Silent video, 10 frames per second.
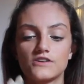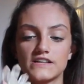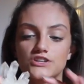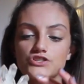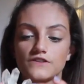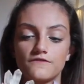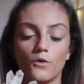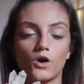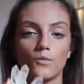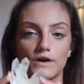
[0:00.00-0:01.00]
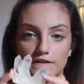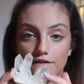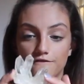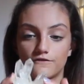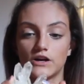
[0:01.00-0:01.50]
There's actually 4, one in
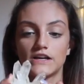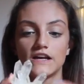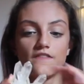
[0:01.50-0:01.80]
the front,